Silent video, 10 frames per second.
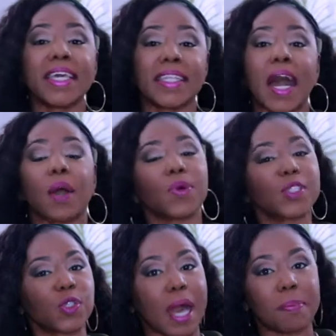Now I will
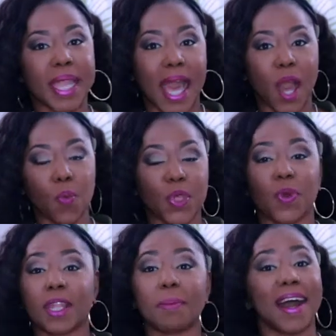swap it out with
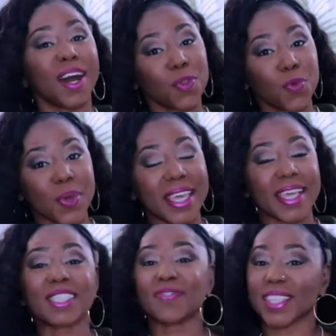one of my other
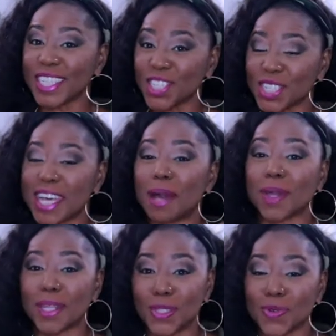wigs, Felicia.
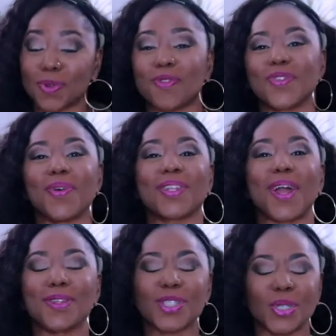I'm gonna do a review on
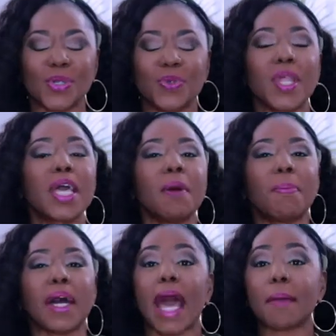her soon,
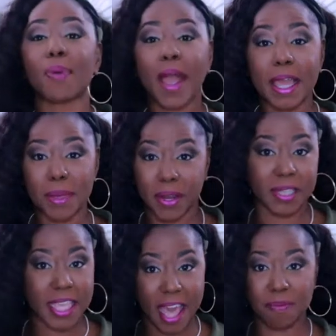but I
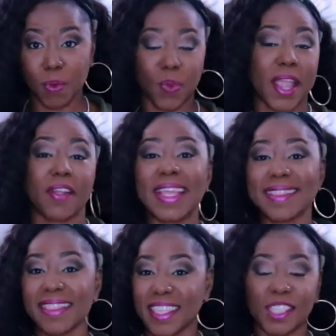primarily have been
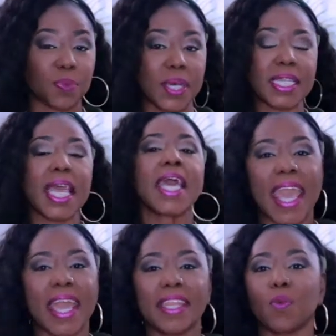wearing this one
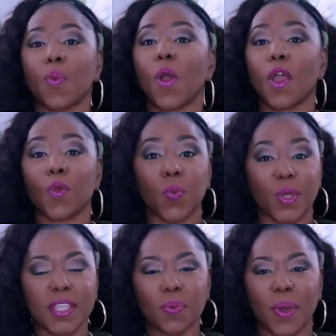and it wore
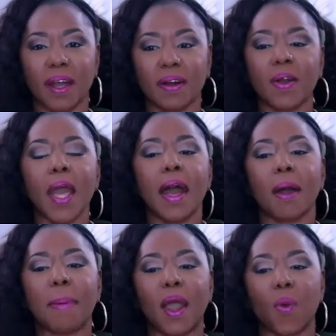really well.
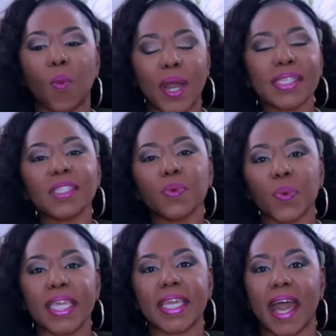About once a
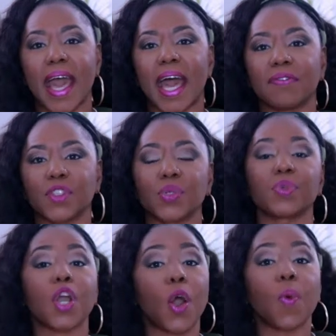week, I have
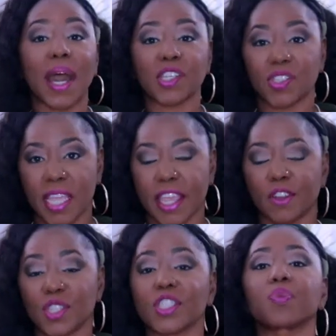to co-wash the
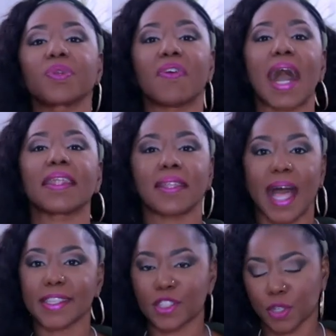hair just to
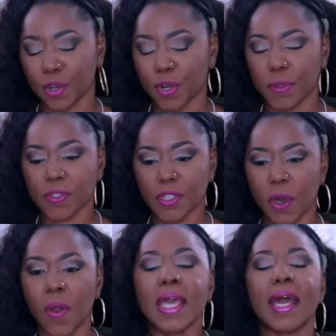revitalize the curls.
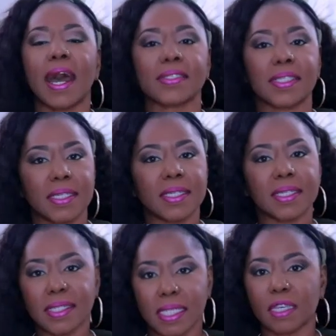So I'll sit it
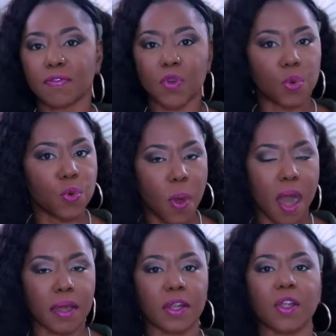in the sink of cool
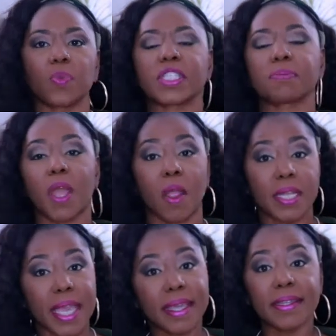water with some
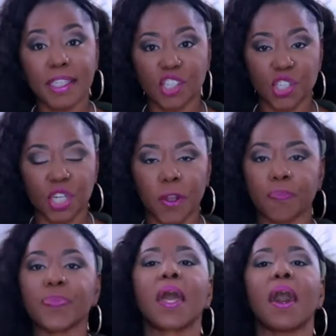Garnier
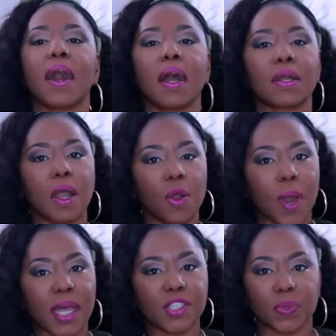conditioner, uh,
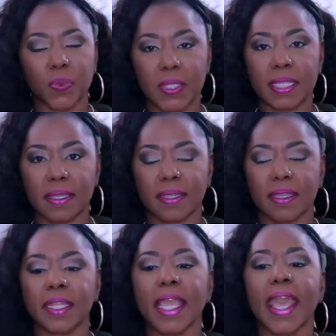co-wash it really
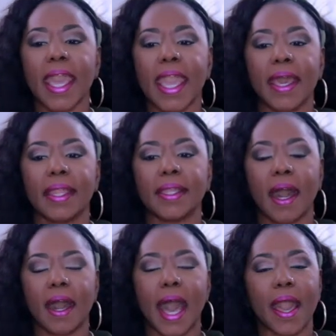good. And
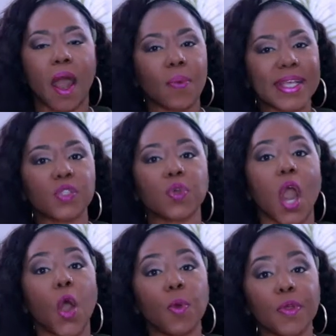uh, I always
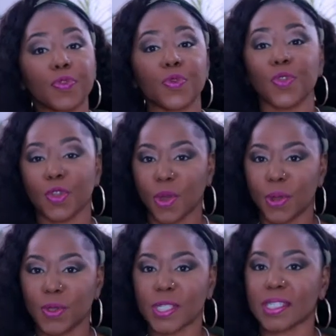comb through the
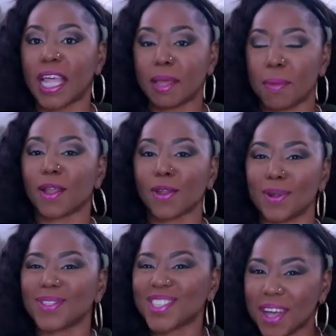curls because I like my
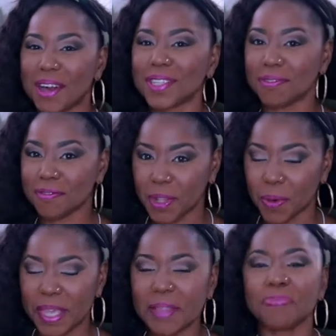curls soft and
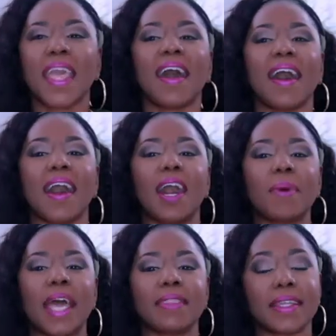flowy.
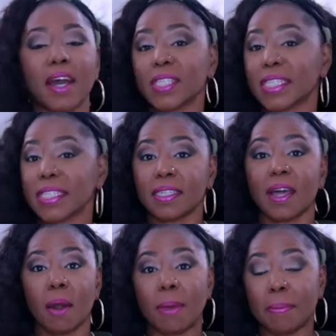Um, and then I'll just sit it
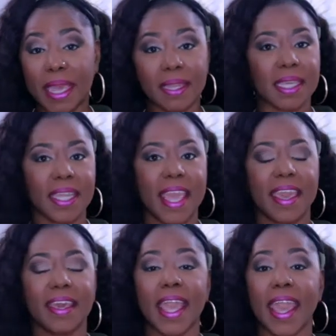on my mannequin
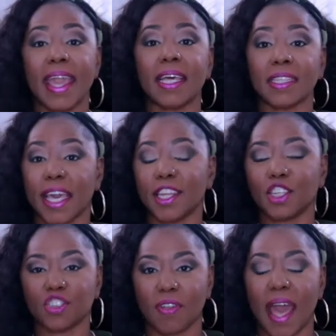head and let
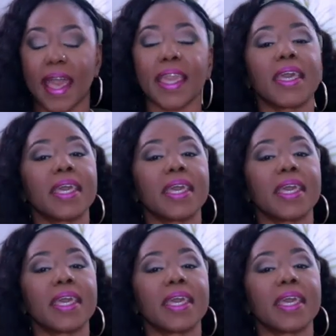it dry.